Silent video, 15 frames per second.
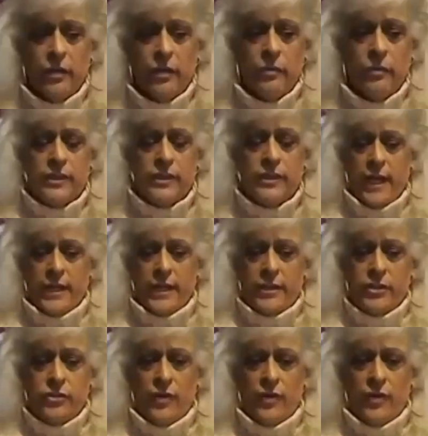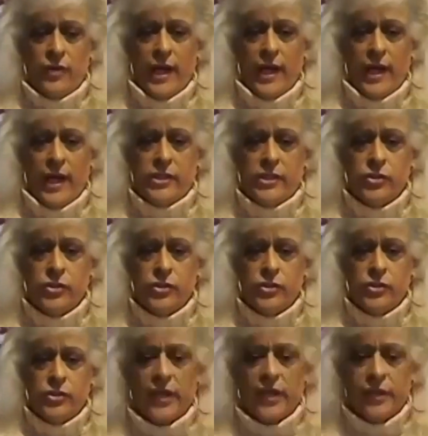words, they'll contract you just to
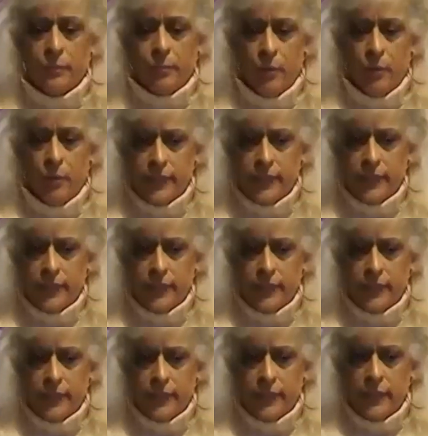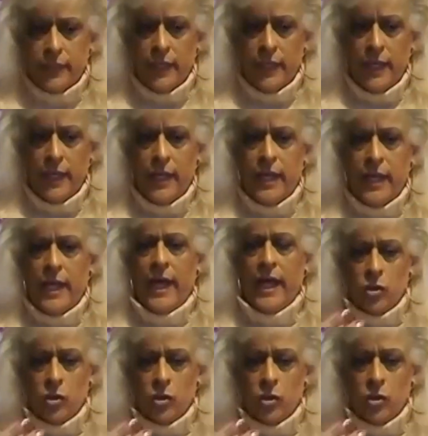sell the product, and if it goes well, they'll
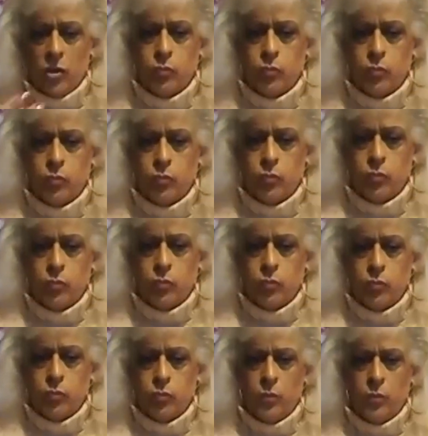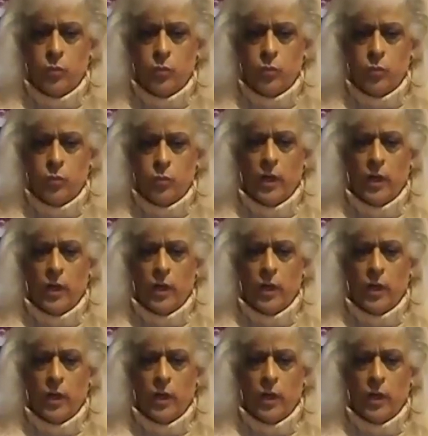put you on uh,
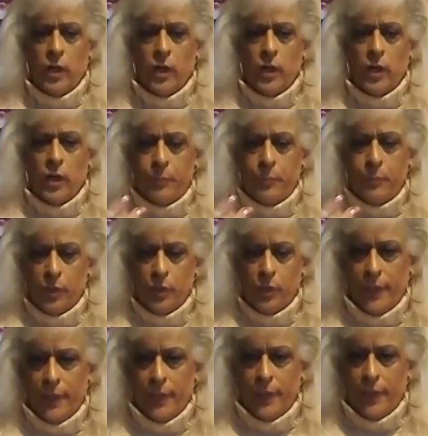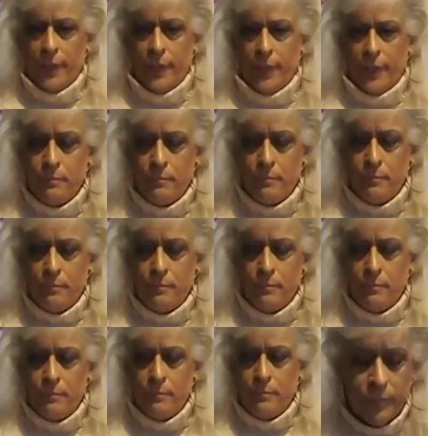permanent. I can't remember what it was called right
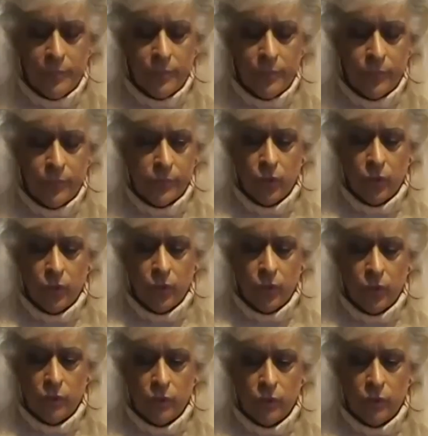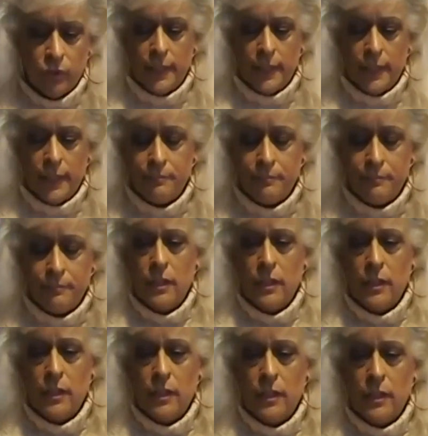now. It's been a long time.
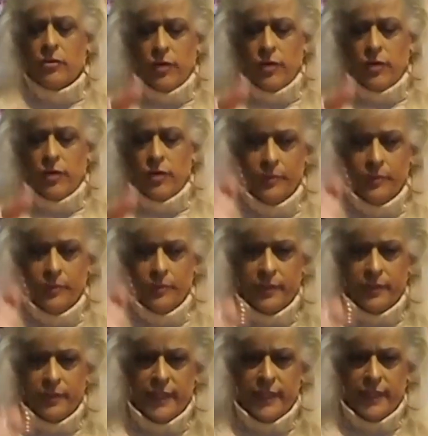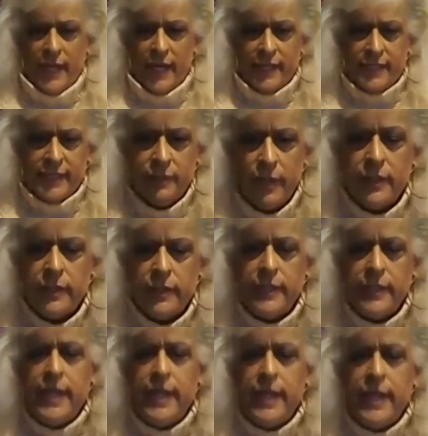So a shopping agreement, that's it
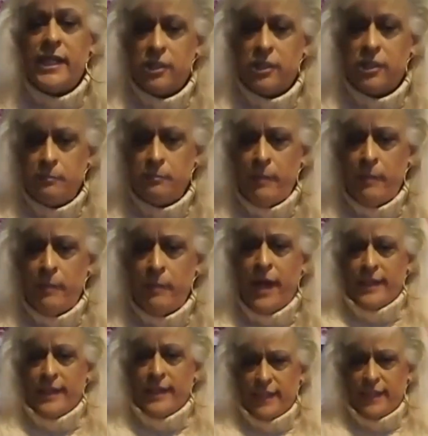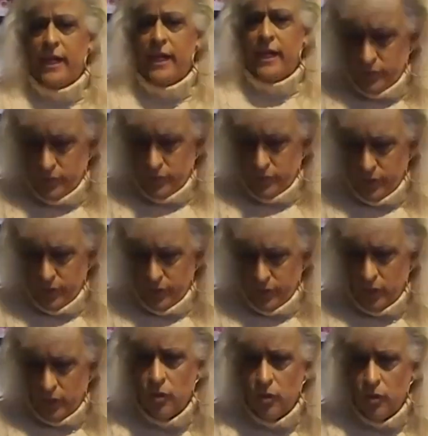yeah, spec. That's it. yeah, you can
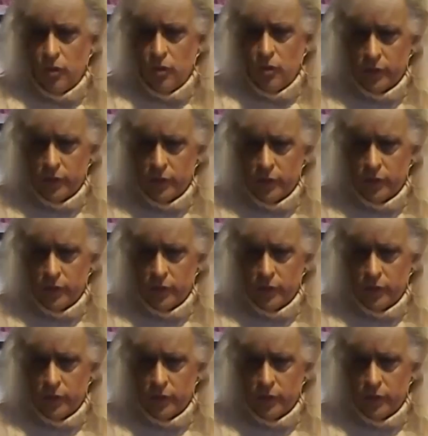call it a spec.